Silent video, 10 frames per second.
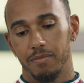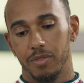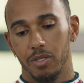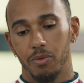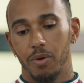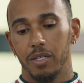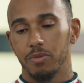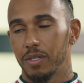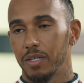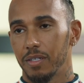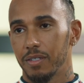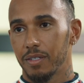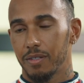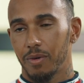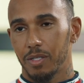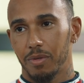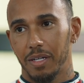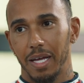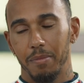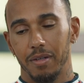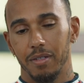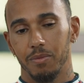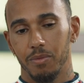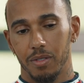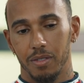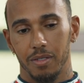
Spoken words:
so whilst we claim and we're